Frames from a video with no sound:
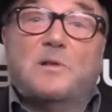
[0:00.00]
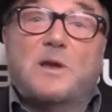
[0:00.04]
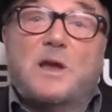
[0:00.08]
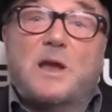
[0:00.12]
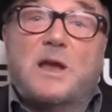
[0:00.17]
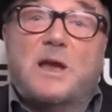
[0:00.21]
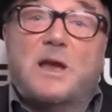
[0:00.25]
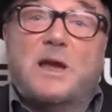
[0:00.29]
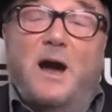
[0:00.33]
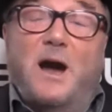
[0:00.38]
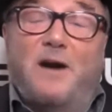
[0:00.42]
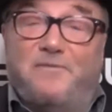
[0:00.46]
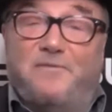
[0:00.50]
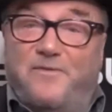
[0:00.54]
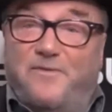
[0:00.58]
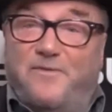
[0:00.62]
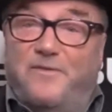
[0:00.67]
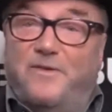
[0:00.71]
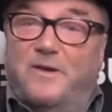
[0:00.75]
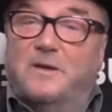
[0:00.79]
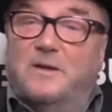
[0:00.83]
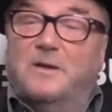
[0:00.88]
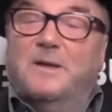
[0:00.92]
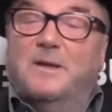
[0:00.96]

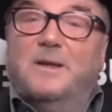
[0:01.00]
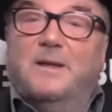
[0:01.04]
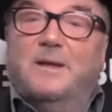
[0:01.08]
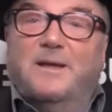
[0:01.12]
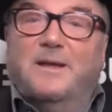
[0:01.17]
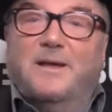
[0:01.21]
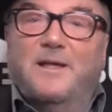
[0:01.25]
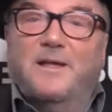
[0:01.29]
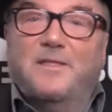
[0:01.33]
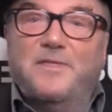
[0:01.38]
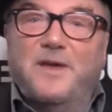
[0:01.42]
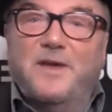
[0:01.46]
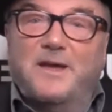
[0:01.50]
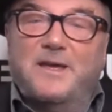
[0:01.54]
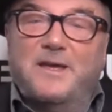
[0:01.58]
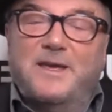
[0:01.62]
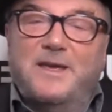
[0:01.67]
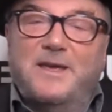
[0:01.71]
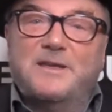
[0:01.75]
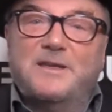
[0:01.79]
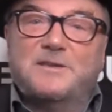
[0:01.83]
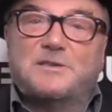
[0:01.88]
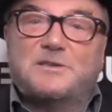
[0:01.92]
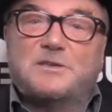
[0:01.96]
guff that
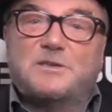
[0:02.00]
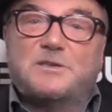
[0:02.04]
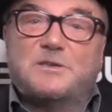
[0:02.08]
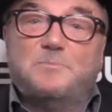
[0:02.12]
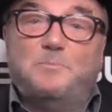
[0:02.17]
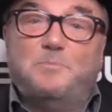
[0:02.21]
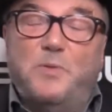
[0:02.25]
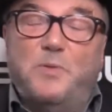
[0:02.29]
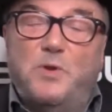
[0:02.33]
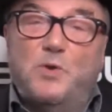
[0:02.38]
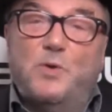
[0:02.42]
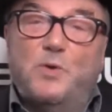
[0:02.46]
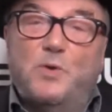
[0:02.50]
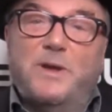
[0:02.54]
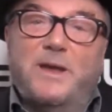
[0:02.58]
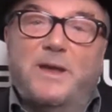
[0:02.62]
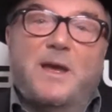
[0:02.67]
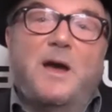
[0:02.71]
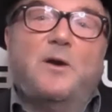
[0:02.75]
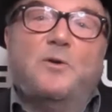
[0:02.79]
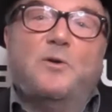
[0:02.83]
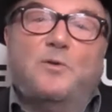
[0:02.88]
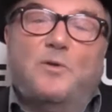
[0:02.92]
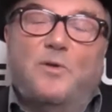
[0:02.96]
is spewing
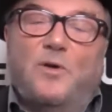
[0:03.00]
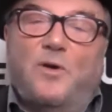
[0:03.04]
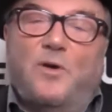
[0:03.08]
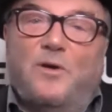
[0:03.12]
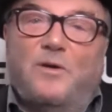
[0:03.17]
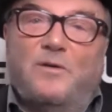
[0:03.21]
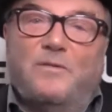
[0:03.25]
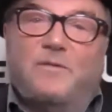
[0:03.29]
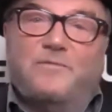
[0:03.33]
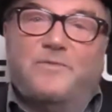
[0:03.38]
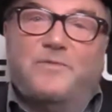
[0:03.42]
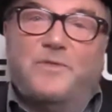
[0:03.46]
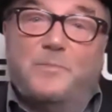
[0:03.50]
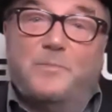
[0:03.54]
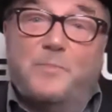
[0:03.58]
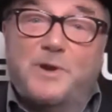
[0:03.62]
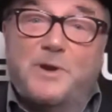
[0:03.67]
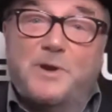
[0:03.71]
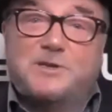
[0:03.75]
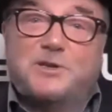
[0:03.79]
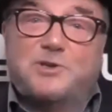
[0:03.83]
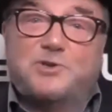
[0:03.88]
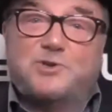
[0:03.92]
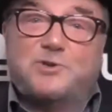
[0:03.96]
out of the
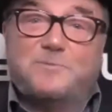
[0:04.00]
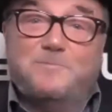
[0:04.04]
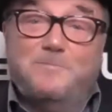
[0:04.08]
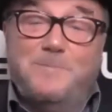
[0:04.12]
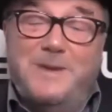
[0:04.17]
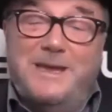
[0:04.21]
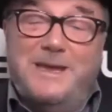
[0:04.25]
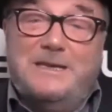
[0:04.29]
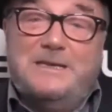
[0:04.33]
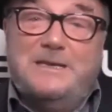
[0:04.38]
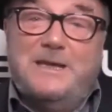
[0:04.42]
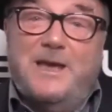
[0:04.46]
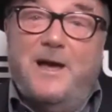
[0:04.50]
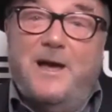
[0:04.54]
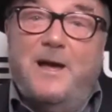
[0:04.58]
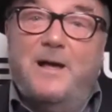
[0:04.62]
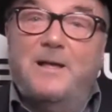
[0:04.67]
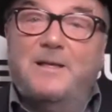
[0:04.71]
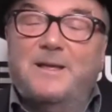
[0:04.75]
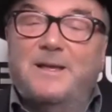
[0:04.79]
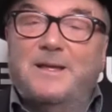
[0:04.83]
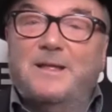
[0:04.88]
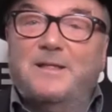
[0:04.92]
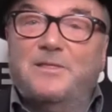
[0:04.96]
British media
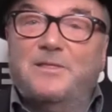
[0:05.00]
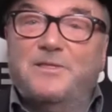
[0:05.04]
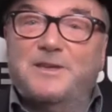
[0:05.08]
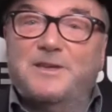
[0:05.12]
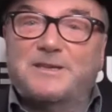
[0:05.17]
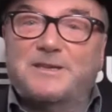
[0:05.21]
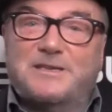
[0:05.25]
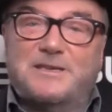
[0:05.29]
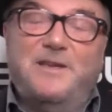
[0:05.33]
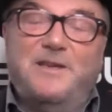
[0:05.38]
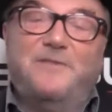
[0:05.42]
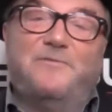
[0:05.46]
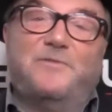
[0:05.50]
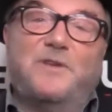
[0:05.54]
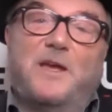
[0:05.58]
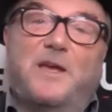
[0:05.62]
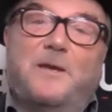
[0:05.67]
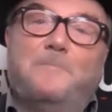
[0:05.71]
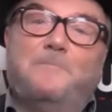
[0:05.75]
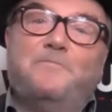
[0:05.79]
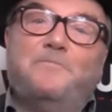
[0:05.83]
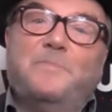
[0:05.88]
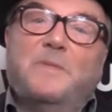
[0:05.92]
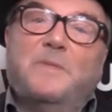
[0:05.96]
this evening
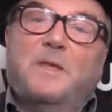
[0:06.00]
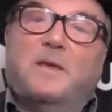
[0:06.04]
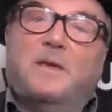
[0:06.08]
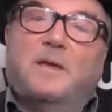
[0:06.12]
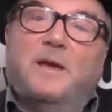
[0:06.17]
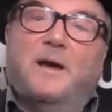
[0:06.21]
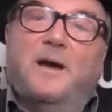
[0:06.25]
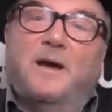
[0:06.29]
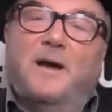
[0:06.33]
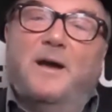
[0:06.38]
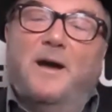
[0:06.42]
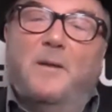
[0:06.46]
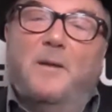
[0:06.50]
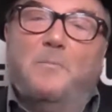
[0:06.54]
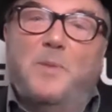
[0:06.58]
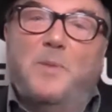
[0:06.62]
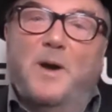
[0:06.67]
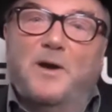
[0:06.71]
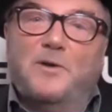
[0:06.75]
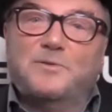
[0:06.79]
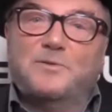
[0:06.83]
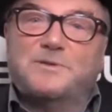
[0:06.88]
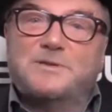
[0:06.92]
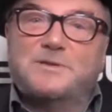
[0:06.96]

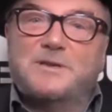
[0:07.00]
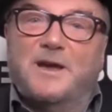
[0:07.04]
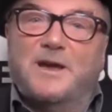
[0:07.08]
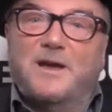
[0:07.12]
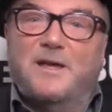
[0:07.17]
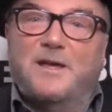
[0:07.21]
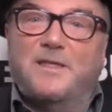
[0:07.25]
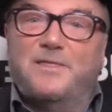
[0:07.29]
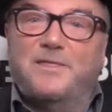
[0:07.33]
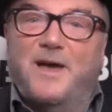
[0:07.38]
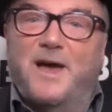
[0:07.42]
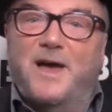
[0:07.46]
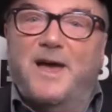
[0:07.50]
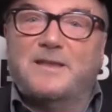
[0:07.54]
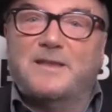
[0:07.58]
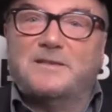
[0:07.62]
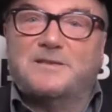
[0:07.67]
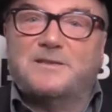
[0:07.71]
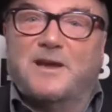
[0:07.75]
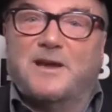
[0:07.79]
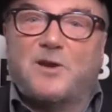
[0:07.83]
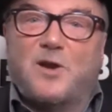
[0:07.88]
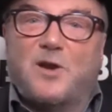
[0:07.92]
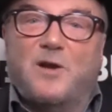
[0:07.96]
about
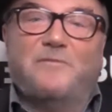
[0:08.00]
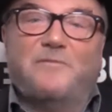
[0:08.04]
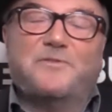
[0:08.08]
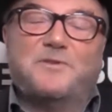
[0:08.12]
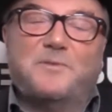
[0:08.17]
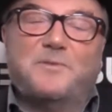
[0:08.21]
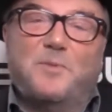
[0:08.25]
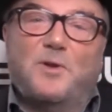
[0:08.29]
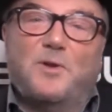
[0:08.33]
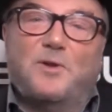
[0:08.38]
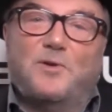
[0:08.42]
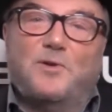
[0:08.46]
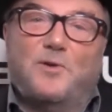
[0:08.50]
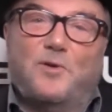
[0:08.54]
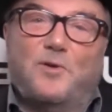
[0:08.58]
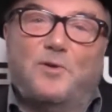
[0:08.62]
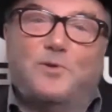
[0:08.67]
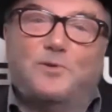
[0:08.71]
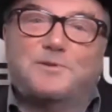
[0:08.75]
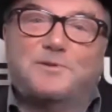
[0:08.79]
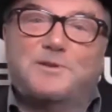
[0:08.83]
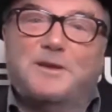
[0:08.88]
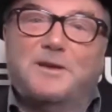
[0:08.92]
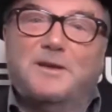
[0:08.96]
that comfortable
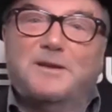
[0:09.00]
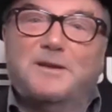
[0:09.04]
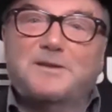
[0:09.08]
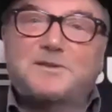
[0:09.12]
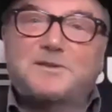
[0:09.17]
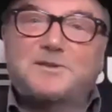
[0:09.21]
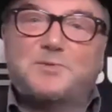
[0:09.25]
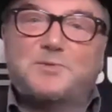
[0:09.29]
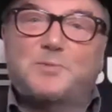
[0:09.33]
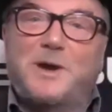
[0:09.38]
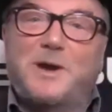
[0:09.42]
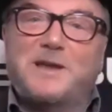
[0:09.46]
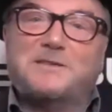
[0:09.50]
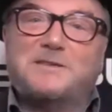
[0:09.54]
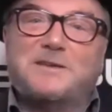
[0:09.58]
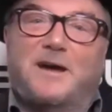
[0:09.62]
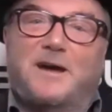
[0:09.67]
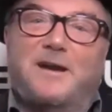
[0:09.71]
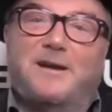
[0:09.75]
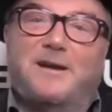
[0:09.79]
old sweater,